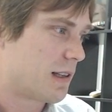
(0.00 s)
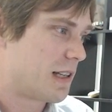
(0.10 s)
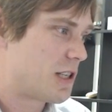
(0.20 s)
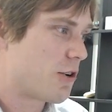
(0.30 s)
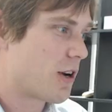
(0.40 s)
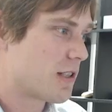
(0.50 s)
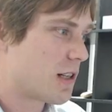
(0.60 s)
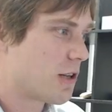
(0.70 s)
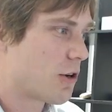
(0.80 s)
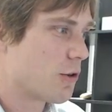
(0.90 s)
Exterior has
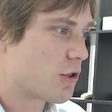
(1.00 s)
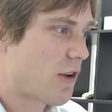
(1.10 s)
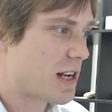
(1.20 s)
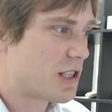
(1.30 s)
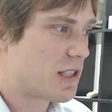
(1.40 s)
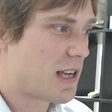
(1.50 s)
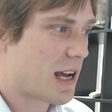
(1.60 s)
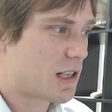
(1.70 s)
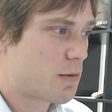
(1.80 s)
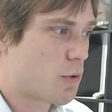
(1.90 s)
clear coat scratches.
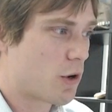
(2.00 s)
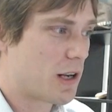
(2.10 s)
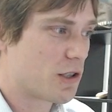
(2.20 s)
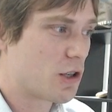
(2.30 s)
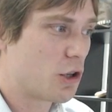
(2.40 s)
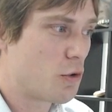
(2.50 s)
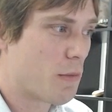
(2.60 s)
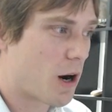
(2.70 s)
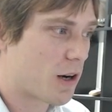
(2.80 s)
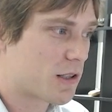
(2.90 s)
Dashboard has glue
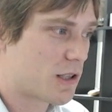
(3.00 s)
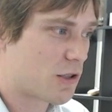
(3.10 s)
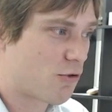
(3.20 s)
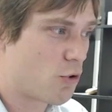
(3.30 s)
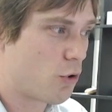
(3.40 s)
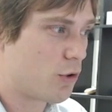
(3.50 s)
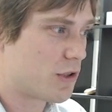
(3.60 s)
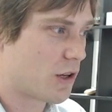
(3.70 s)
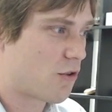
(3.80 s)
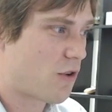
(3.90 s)
marks, screw
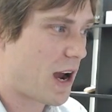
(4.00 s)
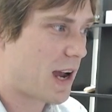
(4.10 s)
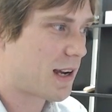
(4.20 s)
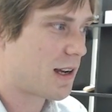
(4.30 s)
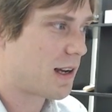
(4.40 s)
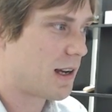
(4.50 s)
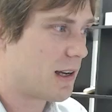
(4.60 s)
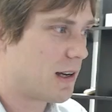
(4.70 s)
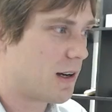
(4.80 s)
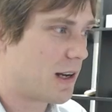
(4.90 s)
holes, and crack
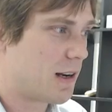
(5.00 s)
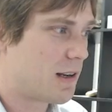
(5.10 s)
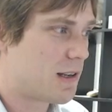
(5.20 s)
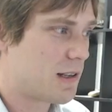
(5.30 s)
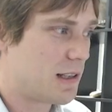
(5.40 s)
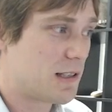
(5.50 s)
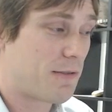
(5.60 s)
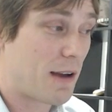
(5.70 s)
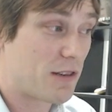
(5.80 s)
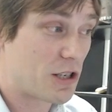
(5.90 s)
on it. It's a
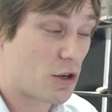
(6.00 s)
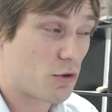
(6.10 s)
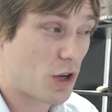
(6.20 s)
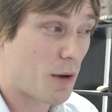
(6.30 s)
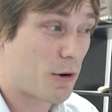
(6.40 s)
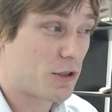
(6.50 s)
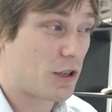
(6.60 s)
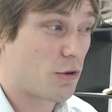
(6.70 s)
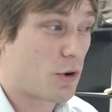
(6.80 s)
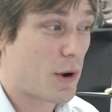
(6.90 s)
5-digit odometer, so you
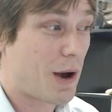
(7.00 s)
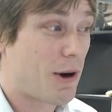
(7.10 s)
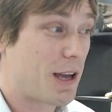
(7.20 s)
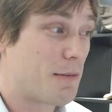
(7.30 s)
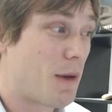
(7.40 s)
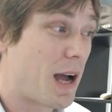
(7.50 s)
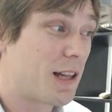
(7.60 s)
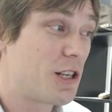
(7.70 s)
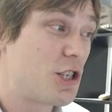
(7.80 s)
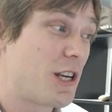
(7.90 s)
don't know how high the
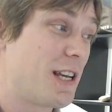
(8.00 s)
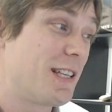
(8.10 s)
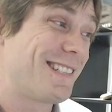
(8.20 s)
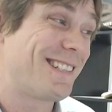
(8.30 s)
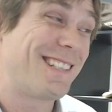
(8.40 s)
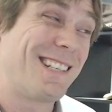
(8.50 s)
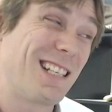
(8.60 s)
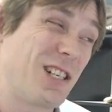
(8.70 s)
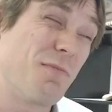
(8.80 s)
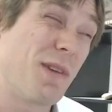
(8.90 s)
mileage is on
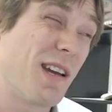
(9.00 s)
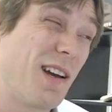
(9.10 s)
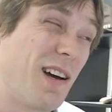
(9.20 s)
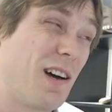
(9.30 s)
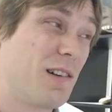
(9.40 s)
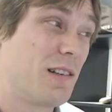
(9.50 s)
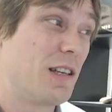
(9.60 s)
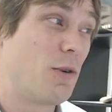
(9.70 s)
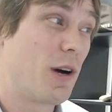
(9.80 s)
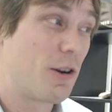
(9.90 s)
it. be,
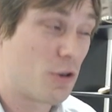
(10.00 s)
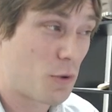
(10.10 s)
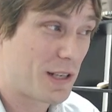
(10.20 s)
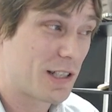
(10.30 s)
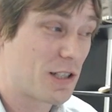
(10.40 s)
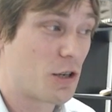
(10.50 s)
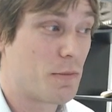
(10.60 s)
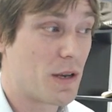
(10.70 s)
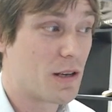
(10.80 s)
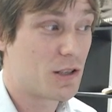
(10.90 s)
126, could
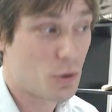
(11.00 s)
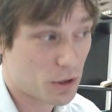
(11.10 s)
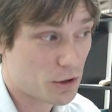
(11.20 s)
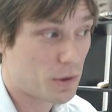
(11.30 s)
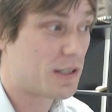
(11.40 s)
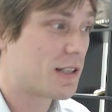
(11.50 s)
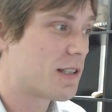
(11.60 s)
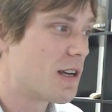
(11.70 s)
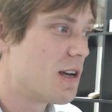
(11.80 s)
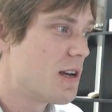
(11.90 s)
be 226.
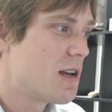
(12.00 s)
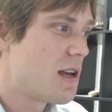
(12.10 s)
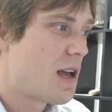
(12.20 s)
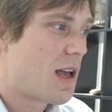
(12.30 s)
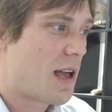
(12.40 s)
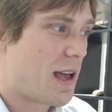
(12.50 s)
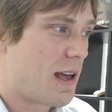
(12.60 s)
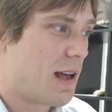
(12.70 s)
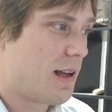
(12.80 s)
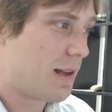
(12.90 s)

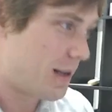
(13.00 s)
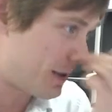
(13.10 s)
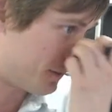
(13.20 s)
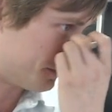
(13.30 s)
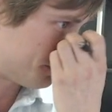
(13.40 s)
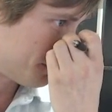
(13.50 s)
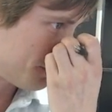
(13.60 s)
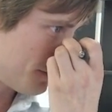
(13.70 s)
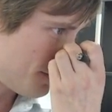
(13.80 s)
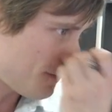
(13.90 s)
And
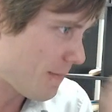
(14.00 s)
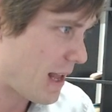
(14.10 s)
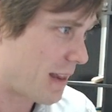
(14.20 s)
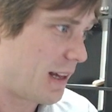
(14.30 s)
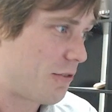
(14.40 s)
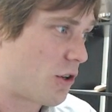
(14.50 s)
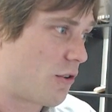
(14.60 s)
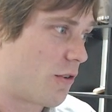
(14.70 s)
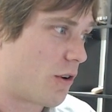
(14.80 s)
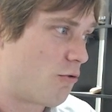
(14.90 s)
the left
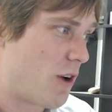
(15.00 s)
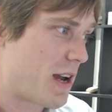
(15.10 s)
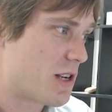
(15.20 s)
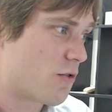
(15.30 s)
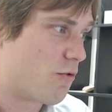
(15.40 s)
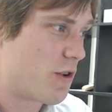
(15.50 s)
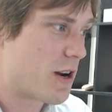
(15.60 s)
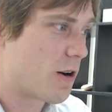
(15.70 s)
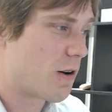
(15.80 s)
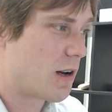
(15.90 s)
and right
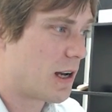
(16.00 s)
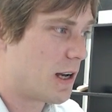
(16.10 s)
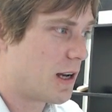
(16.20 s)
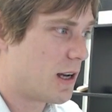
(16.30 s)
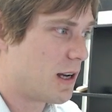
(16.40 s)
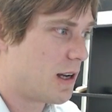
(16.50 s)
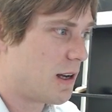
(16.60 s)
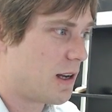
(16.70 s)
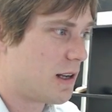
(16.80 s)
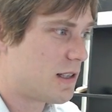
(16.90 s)
rear
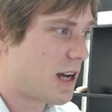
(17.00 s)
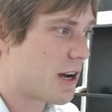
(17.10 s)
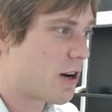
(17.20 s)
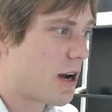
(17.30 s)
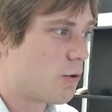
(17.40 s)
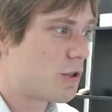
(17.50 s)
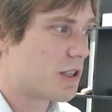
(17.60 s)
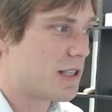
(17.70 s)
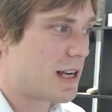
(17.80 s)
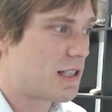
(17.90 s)
tire house
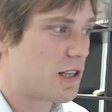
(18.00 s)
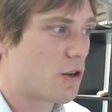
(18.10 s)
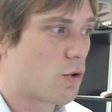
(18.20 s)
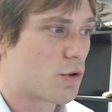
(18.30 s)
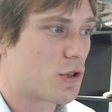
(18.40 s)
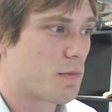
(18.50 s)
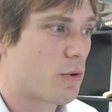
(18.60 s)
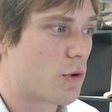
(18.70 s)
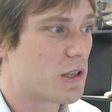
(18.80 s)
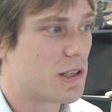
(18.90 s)
dented, core
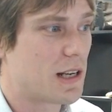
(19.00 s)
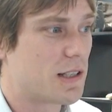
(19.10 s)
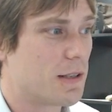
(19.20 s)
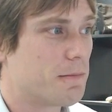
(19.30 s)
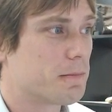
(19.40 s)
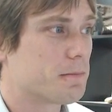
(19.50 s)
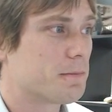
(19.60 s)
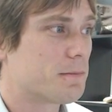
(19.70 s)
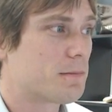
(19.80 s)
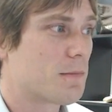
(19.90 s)
support dented.
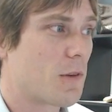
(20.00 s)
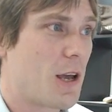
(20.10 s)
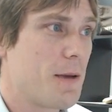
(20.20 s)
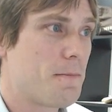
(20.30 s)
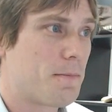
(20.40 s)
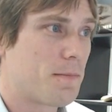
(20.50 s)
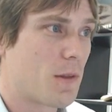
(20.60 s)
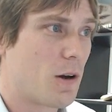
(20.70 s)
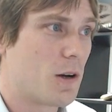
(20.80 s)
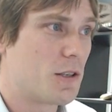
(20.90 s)
Okay,
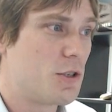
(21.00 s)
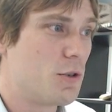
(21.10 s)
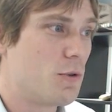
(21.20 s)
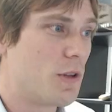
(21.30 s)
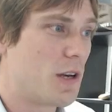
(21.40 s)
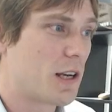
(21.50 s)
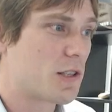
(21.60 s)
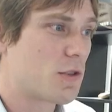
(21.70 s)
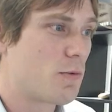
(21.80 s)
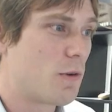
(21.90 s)
on to the next